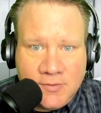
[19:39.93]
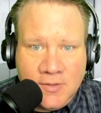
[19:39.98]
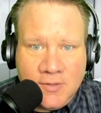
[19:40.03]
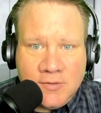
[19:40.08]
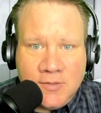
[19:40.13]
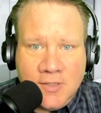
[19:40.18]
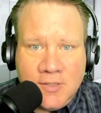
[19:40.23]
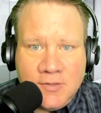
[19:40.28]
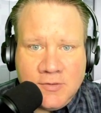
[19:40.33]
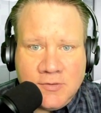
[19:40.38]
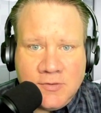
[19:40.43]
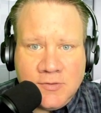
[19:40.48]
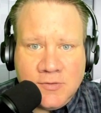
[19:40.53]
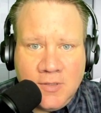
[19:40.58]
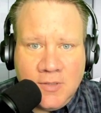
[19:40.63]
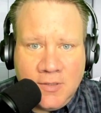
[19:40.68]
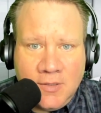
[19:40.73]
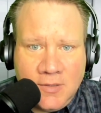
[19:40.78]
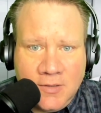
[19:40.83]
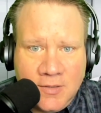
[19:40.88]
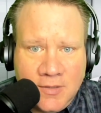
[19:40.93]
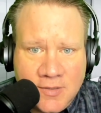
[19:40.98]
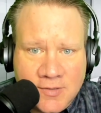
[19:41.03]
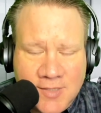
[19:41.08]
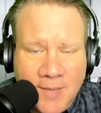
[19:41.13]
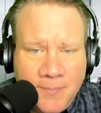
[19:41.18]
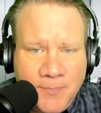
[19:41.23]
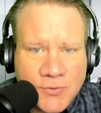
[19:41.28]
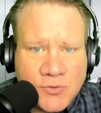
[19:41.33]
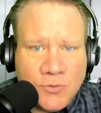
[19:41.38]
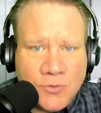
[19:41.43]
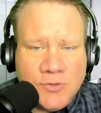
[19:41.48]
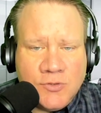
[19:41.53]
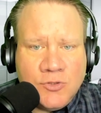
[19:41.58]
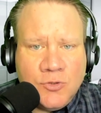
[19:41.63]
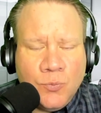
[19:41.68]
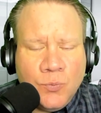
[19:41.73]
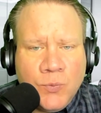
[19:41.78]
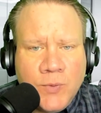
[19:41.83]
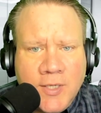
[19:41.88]
is in this episode, is
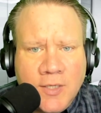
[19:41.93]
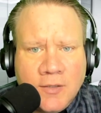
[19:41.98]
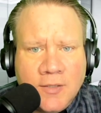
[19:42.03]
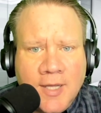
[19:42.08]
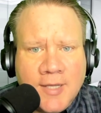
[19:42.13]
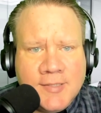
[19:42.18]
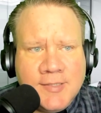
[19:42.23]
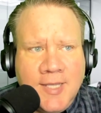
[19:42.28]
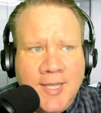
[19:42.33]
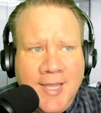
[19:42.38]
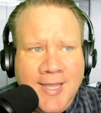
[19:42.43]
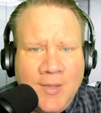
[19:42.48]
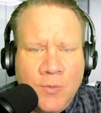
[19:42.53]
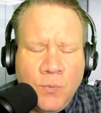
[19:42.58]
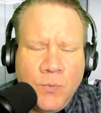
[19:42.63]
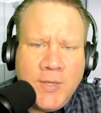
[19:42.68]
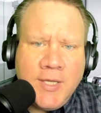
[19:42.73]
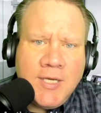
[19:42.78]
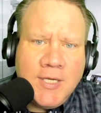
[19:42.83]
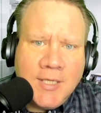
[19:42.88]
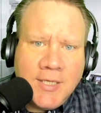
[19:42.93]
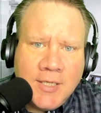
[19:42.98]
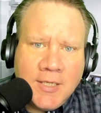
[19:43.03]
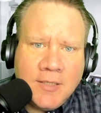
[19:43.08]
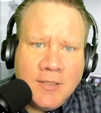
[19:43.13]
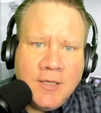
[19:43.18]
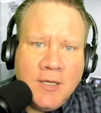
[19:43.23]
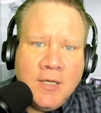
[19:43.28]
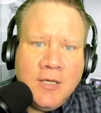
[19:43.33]
to realize, hey, we need